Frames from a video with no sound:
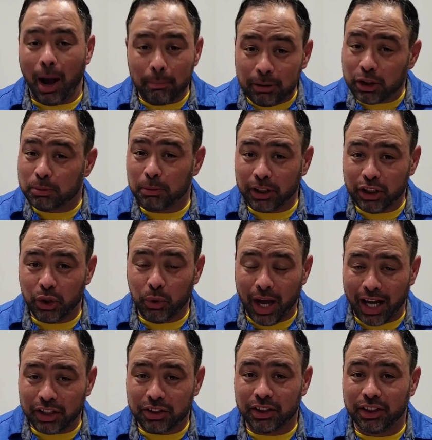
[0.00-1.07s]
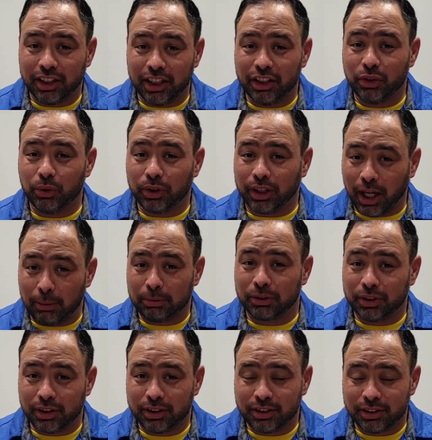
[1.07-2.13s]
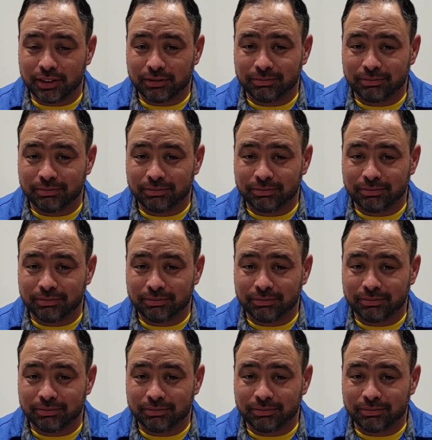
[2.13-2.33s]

much money you actually need to accomplish this?